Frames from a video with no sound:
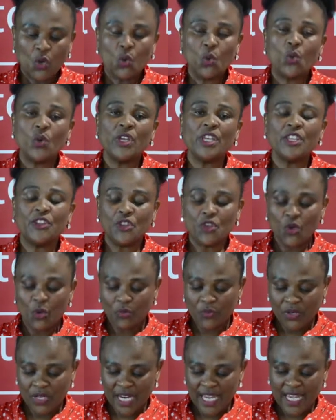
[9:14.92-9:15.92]
With your
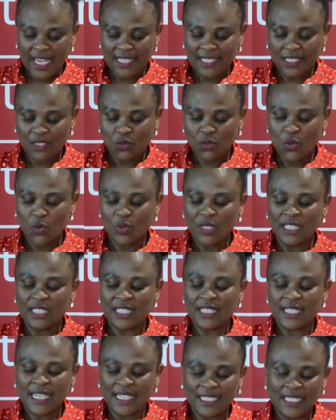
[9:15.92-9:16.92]
prayers, we will
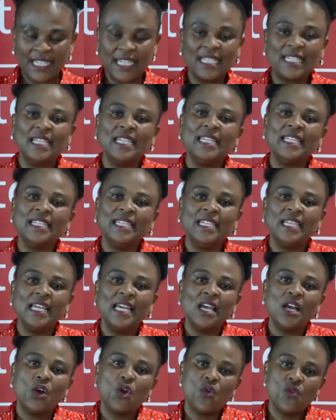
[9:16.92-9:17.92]
certainly
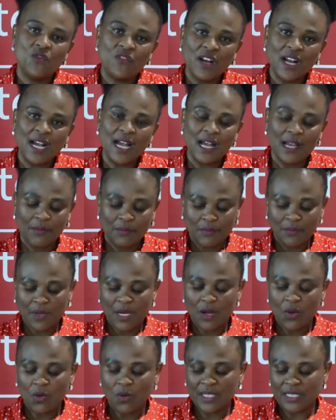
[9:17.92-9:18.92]
overcome
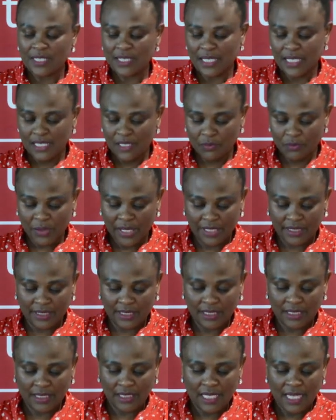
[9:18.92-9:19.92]
our
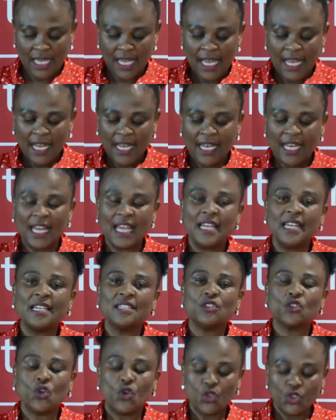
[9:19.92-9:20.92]
setbacks. Let
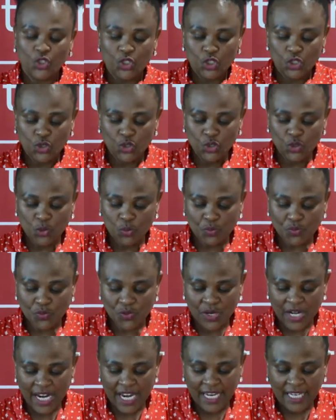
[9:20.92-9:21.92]
us continue to
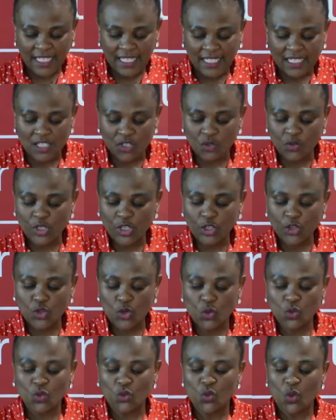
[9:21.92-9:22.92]
pray, including
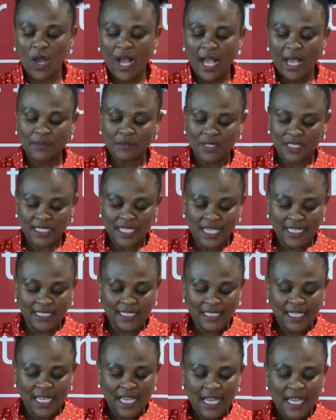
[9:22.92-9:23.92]
those who are
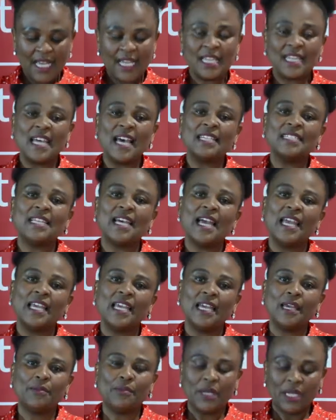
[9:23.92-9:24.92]
upset that I
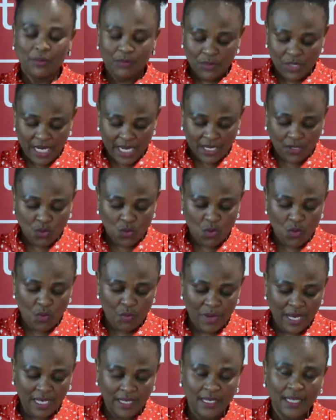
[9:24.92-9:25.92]
am a praying
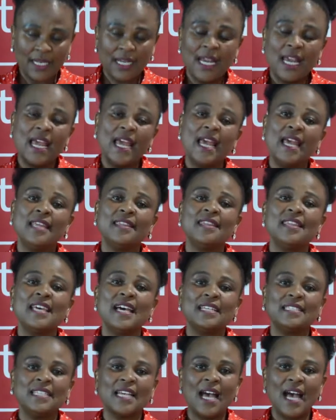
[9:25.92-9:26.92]
woman and
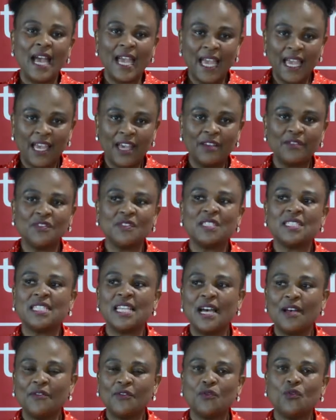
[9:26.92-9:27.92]
that I have
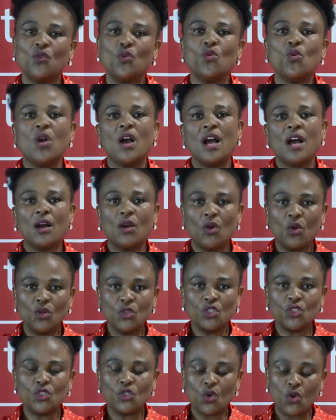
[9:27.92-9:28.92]
staff who are
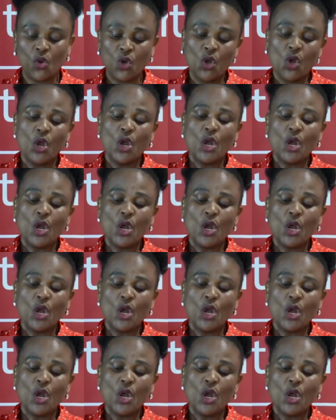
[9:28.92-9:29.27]
also